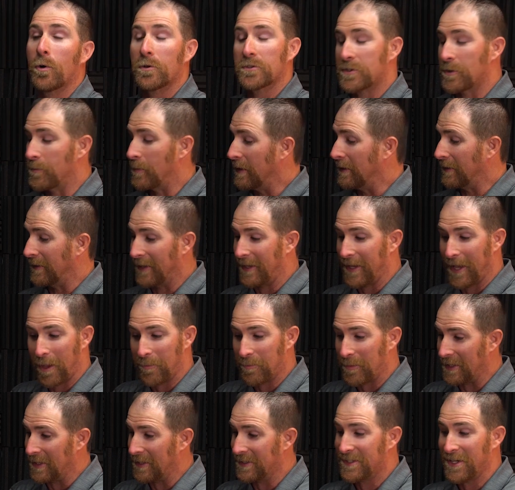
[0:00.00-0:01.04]
Ultimately,
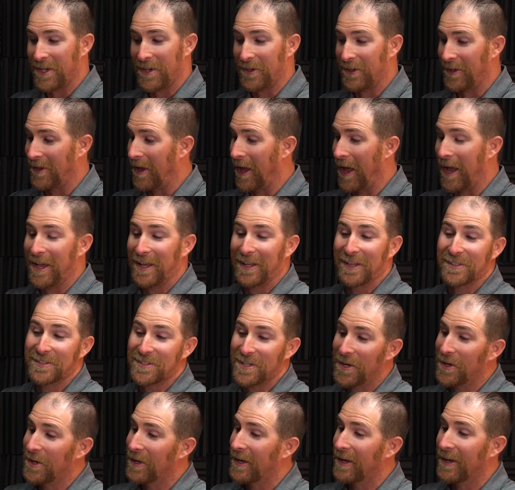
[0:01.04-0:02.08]
I'm going to
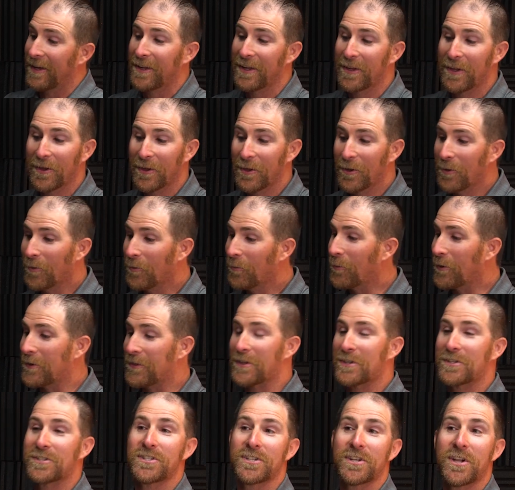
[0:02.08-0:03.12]
tell you what
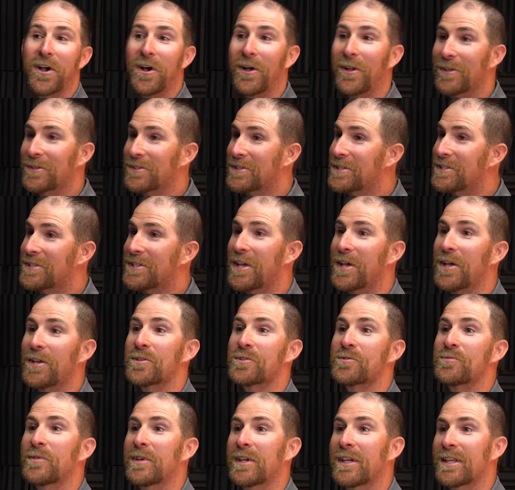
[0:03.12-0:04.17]
the geology
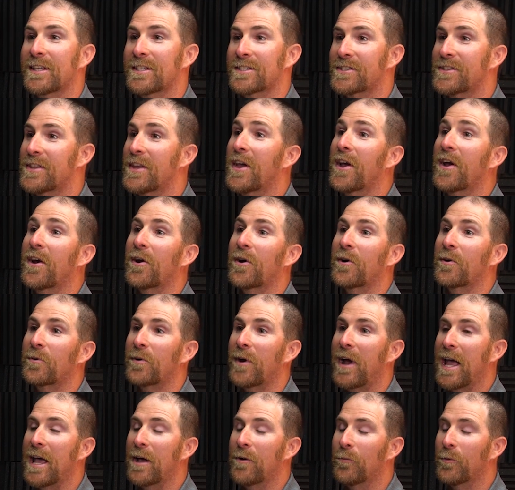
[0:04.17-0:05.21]
tells me is there,
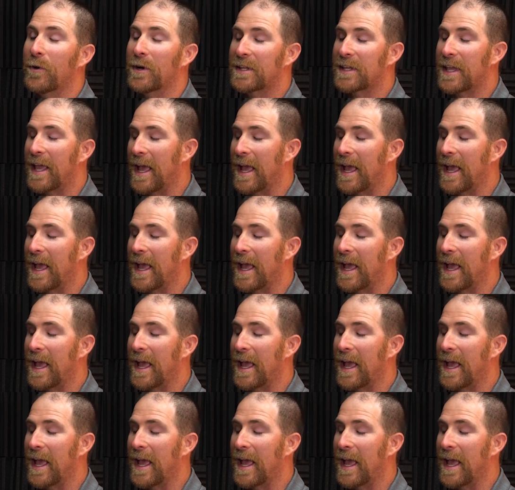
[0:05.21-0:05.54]
right? What